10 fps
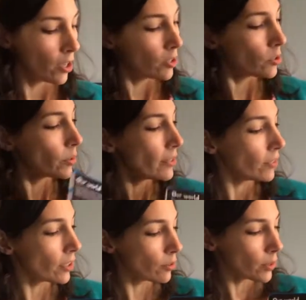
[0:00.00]
So
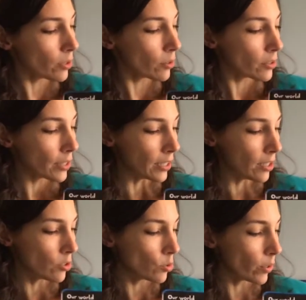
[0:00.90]
even a 3-year-old's going to
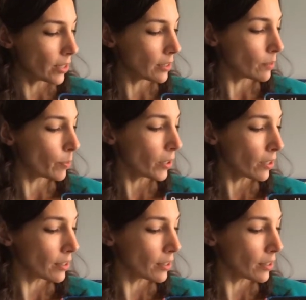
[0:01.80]
enjoy this book.